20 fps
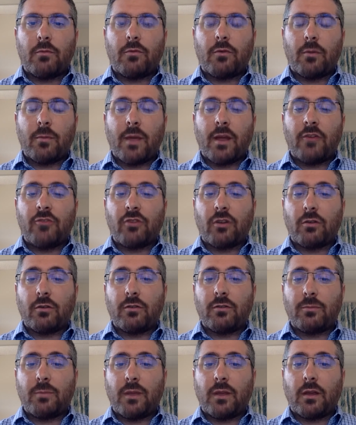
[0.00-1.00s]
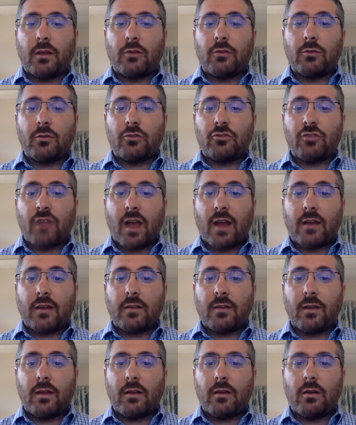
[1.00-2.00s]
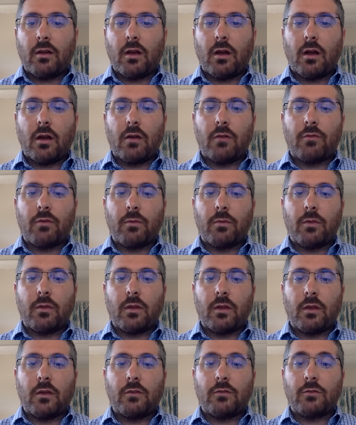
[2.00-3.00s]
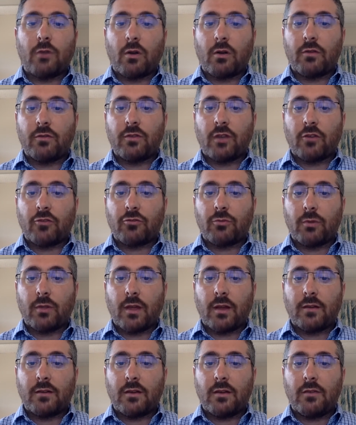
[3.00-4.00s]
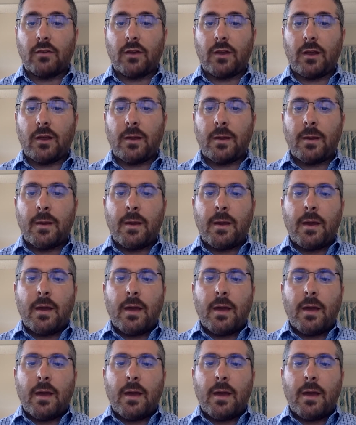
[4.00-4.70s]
for a man, generally speaking, to ejaculate uh, from the start of sexual activity.